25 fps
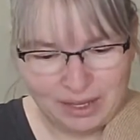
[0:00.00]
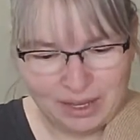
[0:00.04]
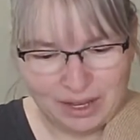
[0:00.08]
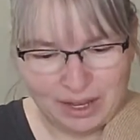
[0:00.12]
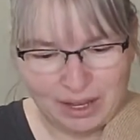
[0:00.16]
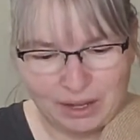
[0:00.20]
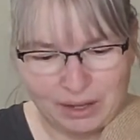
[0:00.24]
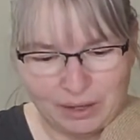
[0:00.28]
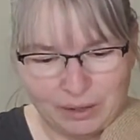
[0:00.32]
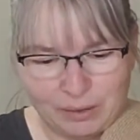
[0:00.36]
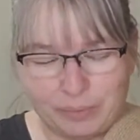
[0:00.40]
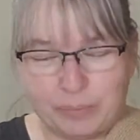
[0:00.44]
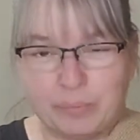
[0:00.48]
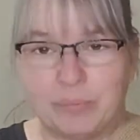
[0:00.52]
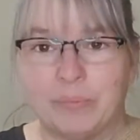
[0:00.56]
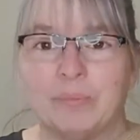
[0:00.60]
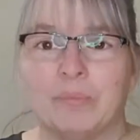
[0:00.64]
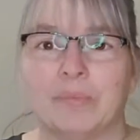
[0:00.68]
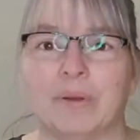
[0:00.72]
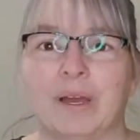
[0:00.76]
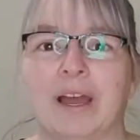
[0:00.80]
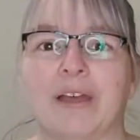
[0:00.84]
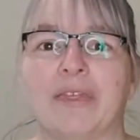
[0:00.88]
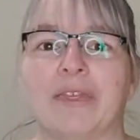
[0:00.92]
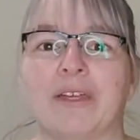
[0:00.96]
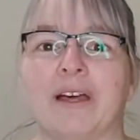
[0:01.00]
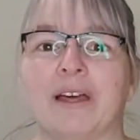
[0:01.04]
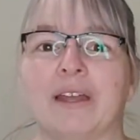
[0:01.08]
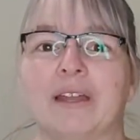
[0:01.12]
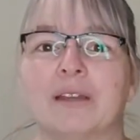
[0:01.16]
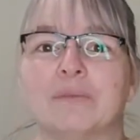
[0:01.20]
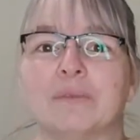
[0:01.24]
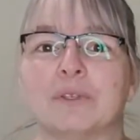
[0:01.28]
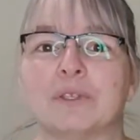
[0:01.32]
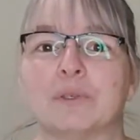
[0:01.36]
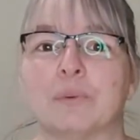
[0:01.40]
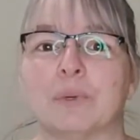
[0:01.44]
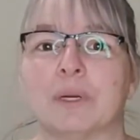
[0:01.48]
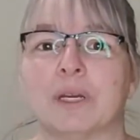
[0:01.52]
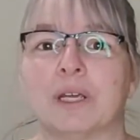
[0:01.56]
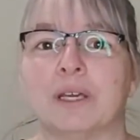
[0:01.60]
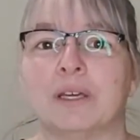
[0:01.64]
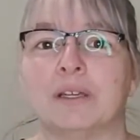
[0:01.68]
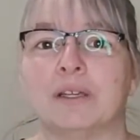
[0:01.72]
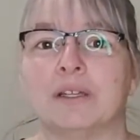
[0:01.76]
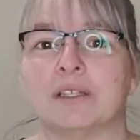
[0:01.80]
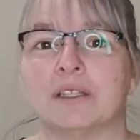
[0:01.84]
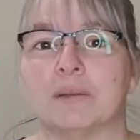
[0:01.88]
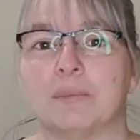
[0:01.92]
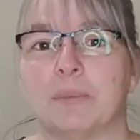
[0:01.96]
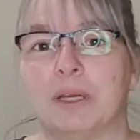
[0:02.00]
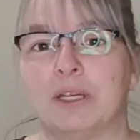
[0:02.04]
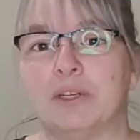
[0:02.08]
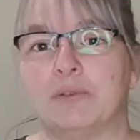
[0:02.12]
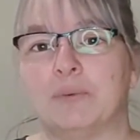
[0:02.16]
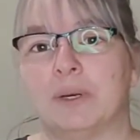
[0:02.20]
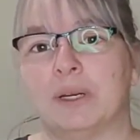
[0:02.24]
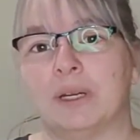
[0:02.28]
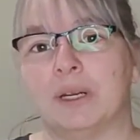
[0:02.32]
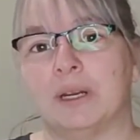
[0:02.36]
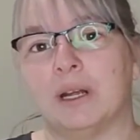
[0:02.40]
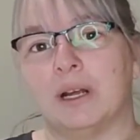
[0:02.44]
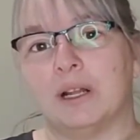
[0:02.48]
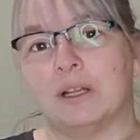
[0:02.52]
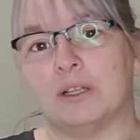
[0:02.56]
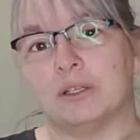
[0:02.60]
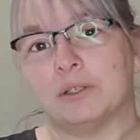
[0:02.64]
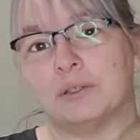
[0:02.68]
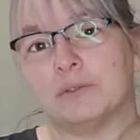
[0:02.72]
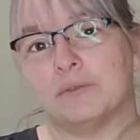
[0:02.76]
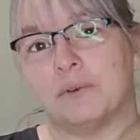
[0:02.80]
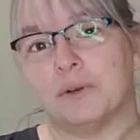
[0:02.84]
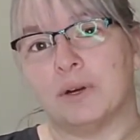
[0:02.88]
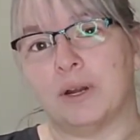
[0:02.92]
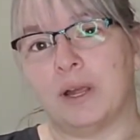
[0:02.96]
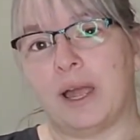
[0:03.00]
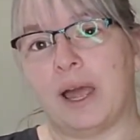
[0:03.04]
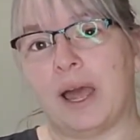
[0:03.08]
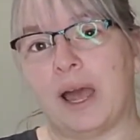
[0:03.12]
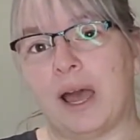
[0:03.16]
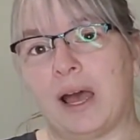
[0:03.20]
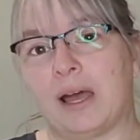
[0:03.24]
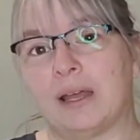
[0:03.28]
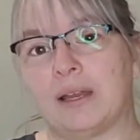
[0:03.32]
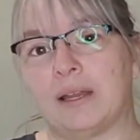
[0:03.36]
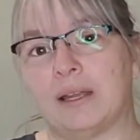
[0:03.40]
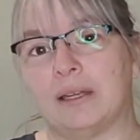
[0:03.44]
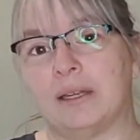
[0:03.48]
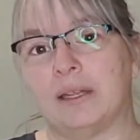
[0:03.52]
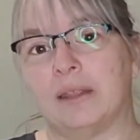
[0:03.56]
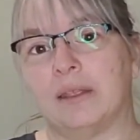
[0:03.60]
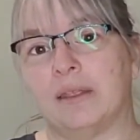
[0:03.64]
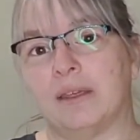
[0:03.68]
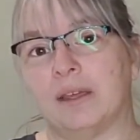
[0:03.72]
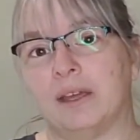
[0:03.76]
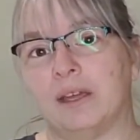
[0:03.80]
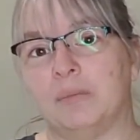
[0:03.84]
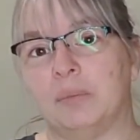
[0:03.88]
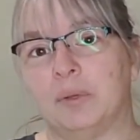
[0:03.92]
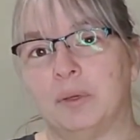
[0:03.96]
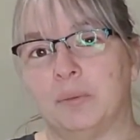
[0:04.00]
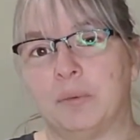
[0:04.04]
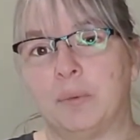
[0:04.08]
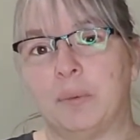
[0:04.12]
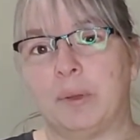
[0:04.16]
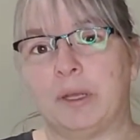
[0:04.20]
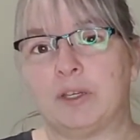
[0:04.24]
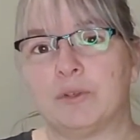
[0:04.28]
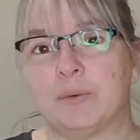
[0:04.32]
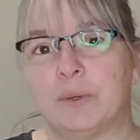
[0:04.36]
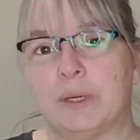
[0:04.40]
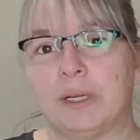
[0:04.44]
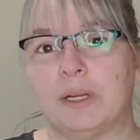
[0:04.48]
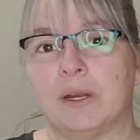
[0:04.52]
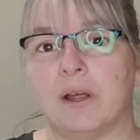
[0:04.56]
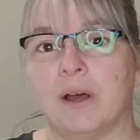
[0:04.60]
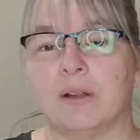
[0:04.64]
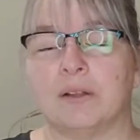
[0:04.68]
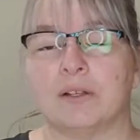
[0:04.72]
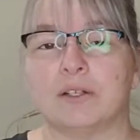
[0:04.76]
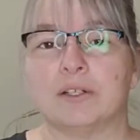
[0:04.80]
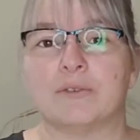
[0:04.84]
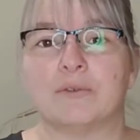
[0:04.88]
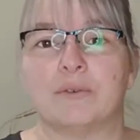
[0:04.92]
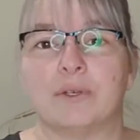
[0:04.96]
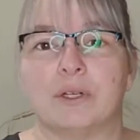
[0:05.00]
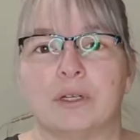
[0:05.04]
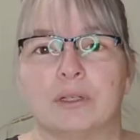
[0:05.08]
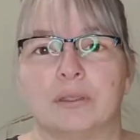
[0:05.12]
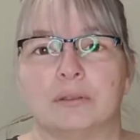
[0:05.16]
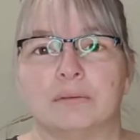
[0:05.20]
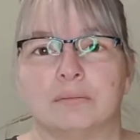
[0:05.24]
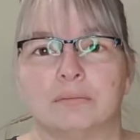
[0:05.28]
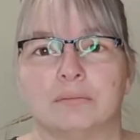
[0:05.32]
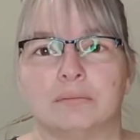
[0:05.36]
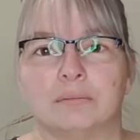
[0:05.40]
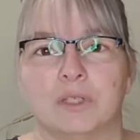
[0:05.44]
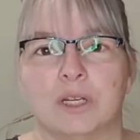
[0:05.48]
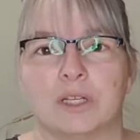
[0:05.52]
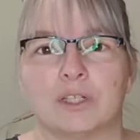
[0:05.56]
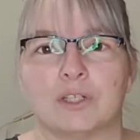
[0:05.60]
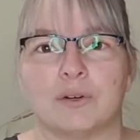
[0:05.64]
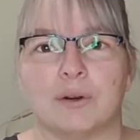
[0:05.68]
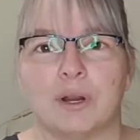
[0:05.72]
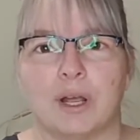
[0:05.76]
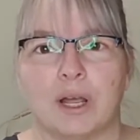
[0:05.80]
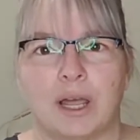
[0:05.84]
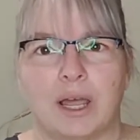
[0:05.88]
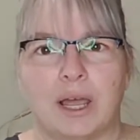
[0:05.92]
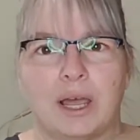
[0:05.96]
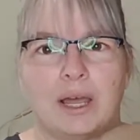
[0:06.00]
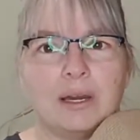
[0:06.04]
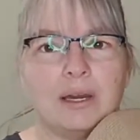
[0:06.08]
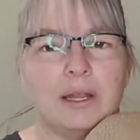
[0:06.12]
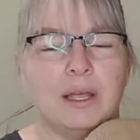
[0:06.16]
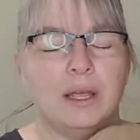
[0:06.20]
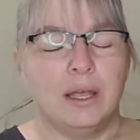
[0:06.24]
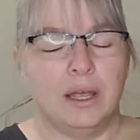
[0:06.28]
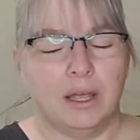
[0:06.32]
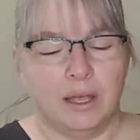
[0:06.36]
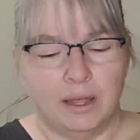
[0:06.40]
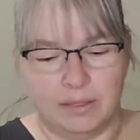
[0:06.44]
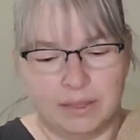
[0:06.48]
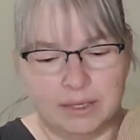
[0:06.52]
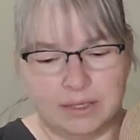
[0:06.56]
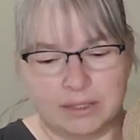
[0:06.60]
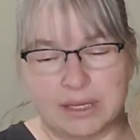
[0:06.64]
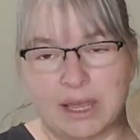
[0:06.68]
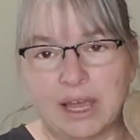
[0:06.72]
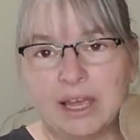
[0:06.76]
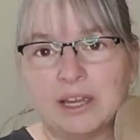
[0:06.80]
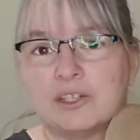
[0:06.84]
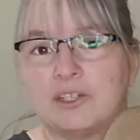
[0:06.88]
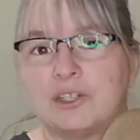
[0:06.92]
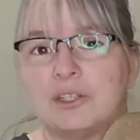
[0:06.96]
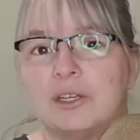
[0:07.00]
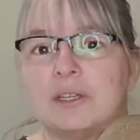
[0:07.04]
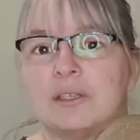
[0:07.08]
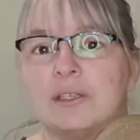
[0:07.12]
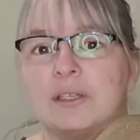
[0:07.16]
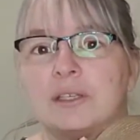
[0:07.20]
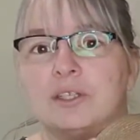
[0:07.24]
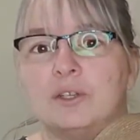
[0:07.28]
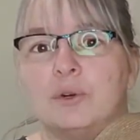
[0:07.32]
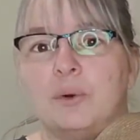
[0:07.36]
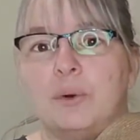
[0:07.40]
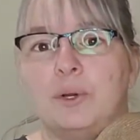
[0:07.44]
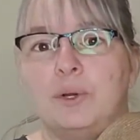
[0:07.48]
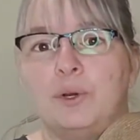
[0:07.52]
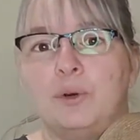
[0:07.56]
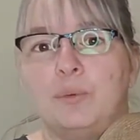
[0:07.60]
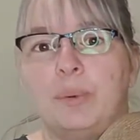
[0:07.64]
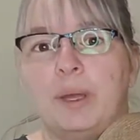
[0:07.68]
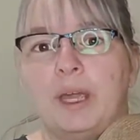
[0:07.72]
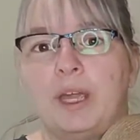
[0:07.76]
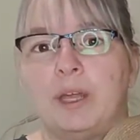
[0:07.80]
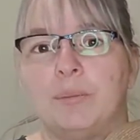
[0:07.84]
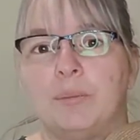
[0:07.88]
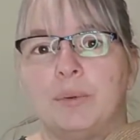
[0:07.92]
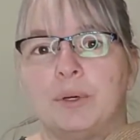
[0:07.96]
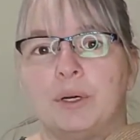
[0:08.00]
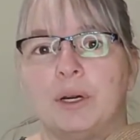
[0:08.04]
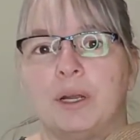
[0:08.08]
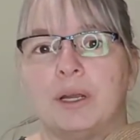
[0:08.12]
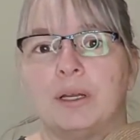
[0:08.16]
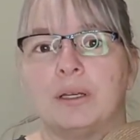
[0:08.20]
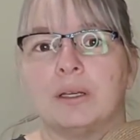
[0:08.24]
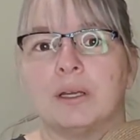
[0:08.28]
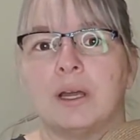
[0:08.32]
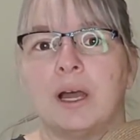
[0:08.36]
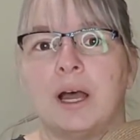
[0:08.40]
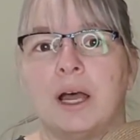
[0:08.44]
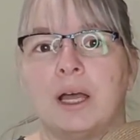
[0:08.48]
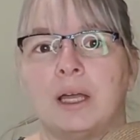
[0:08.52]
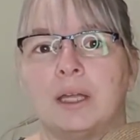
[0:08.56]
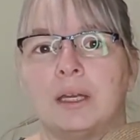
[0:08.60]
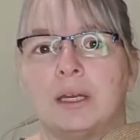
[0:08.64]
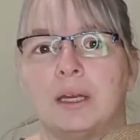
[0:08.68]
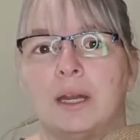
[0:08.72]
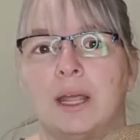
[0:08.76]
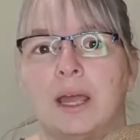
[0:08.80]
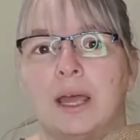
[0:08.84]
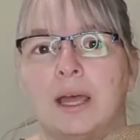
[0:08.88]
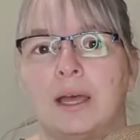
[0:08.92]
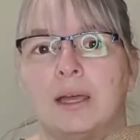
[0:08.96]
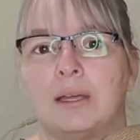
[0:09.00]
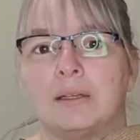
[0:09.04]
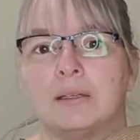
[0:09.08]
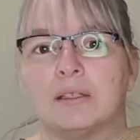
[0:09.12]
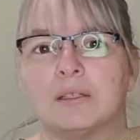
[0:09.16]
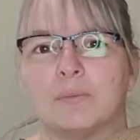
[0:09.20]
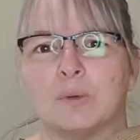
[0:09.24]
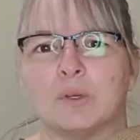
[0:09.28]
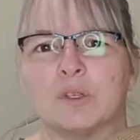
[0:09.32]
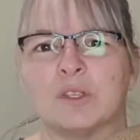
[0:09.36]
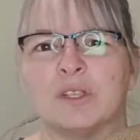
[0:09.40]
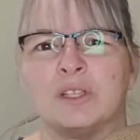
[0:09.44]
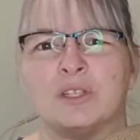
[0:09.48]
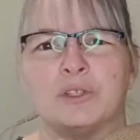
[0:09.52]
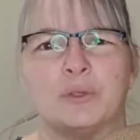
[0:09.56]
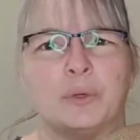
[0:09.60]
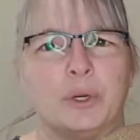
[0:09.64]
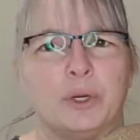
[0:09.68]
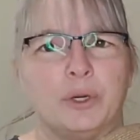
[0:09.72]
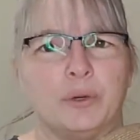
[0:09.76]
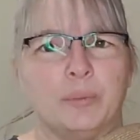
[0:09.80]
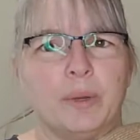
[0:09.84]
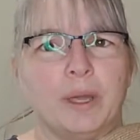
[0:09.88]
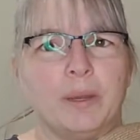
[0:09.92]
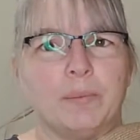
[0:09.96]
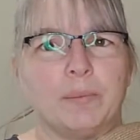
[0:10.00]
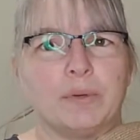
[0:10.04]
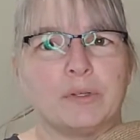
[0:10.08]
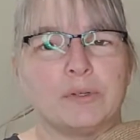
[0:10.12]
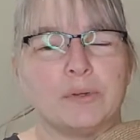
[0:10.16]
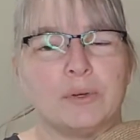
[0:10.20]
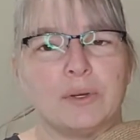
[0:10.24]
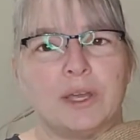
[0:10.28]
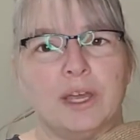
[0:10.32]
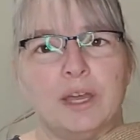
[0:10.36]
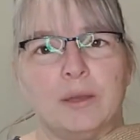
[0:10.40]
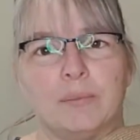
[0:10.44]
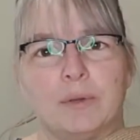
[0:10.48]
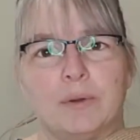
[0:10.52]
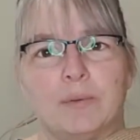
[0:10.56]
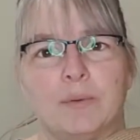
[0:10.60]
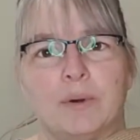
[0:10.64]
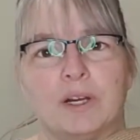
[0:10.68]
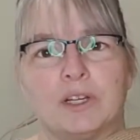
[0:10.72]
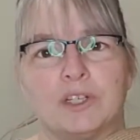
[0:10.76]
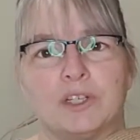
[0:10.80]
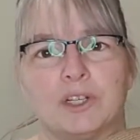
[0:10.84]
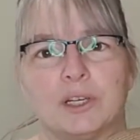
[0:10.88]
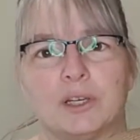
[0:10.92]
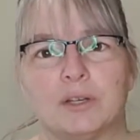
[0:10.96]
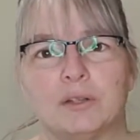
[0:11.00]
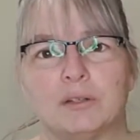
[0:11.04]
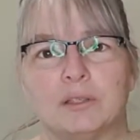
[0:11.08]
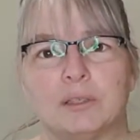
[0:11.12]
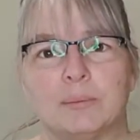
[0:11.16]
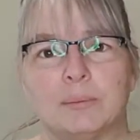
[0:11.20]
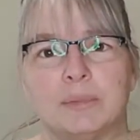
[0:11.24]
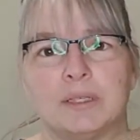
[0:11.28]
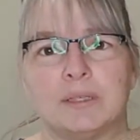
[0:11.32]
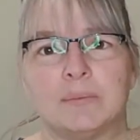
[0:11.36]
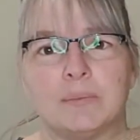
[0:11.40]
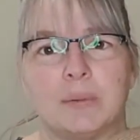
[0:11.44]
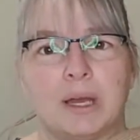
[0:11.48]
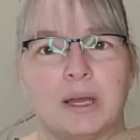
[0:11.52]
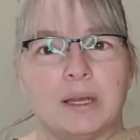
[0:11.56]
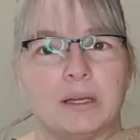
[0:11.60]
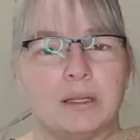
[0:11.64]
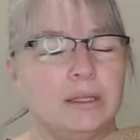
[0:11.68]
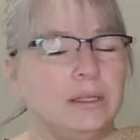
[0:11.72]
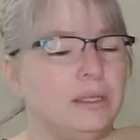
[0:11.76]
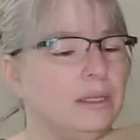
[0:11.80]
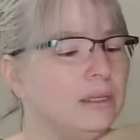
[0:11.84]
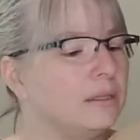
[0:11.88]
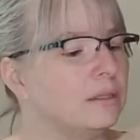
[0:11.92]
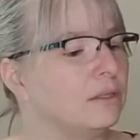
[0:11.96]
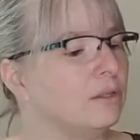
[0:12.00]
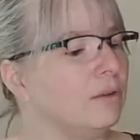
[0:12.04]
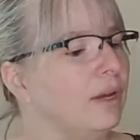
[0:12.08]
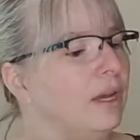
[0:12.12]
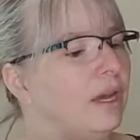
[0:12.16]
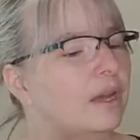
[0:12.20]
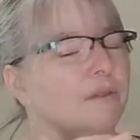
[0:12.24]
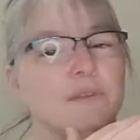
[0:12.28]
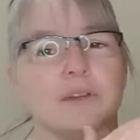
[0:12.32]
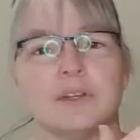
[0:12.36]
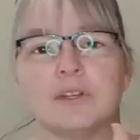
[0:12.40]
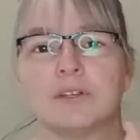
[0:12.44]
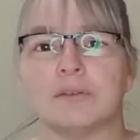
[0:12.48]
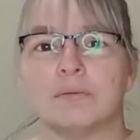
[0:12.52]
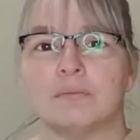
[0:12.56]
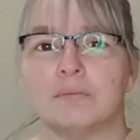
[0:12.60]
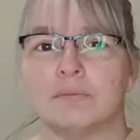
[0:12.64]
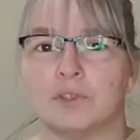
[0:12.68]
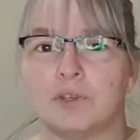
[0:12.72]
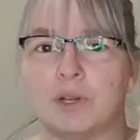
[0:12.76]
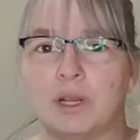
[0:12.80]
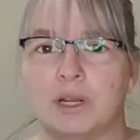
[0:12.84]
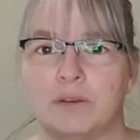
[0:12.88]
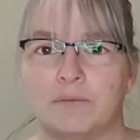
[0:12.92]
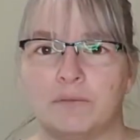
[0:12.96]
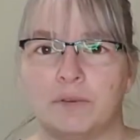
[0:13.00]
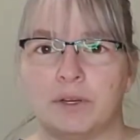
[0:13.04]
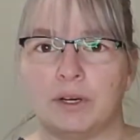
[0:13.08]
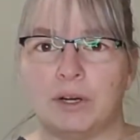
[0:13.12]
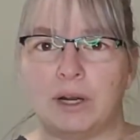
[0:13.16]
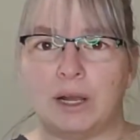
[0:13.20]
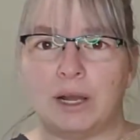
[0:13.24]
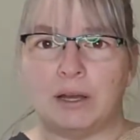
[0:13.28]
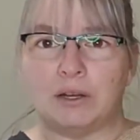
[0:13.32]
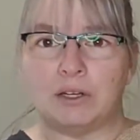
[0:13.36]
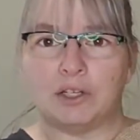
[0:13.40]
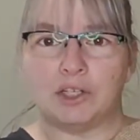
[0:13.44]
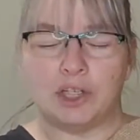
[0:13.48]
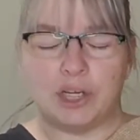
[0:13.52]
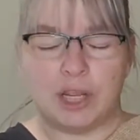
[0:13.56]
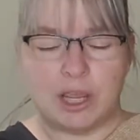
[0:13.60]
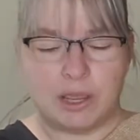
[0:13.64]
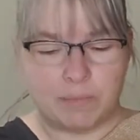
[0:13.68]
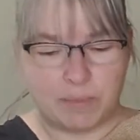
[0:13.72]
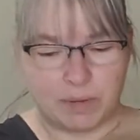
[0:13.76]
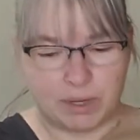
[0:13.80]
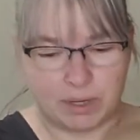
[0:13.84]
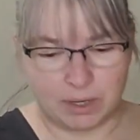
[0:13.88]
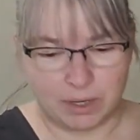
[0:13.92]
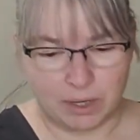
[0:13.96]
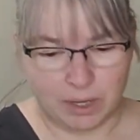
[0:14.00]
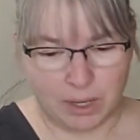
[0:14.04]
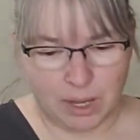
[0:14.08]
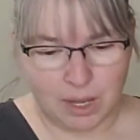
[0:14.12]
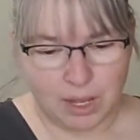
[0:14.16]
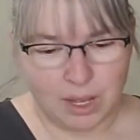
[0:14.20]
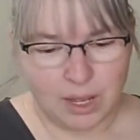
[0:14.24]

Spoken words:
I thought it was ridiculous to pay $20 for a hat. I didn't think I'd be able to make $20 for a straw hat. This actually is a toilet paper and cotton hat. It's mostly toilet paper, so it can't be washed. It can only be spot cleaned, so I have to try to figure out how to shape it.